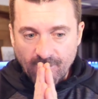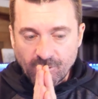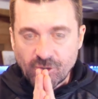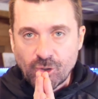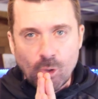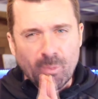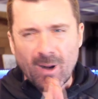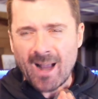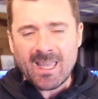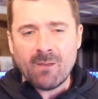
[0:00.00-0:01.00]
Super.
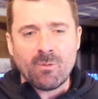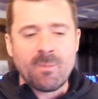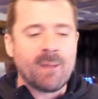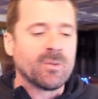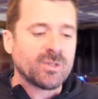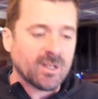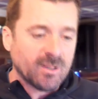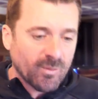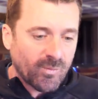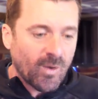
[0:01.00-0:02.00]
I can't remember such
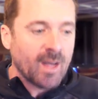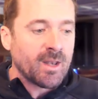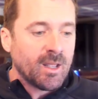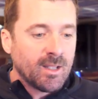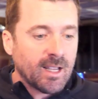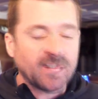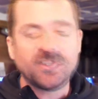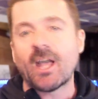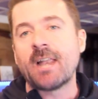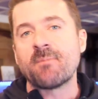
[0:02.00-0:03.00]
a fun,
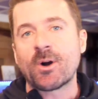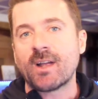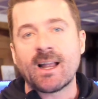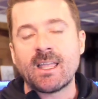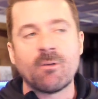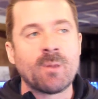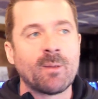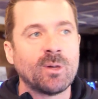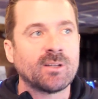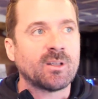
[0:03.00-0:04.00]
exciting market. I can't
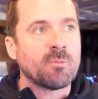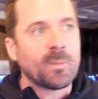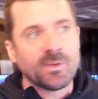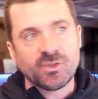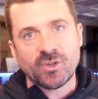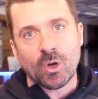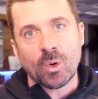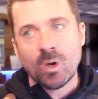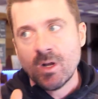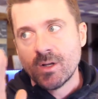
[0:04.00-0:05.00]
remember the last time I've been
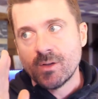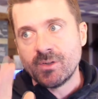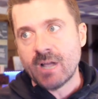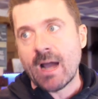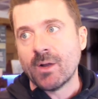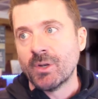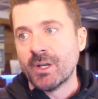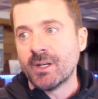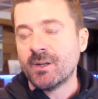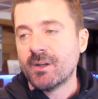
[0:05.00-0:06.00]
so dialed
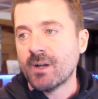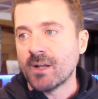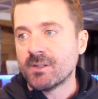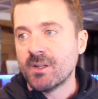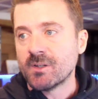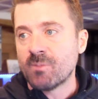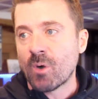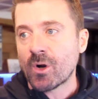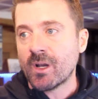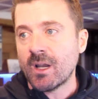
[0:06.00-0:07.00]
in to this
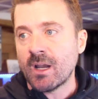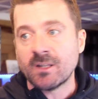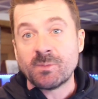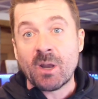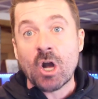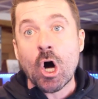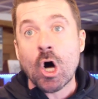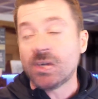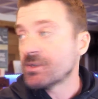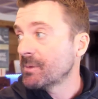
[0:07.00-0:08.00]
market, and it's been
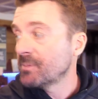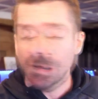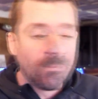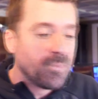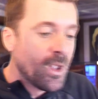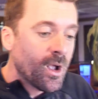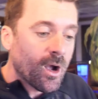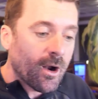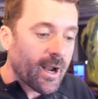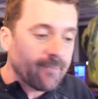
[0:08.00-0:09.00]
awesome. So,
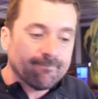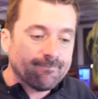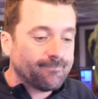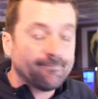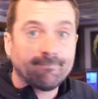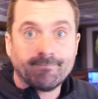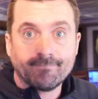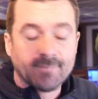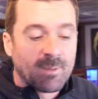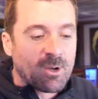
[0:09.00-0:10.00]
all right,
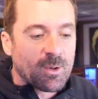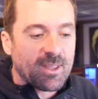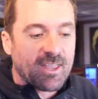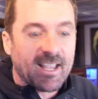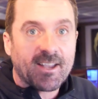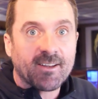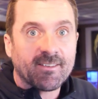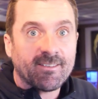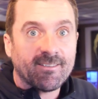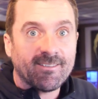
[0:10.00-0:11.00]
let me know what you think.
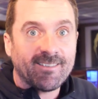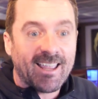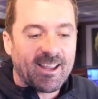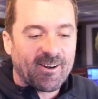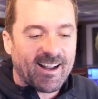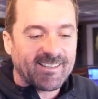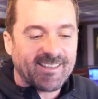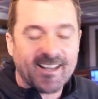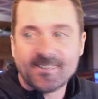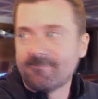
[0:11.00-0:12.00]
Take care, guys. Thanks.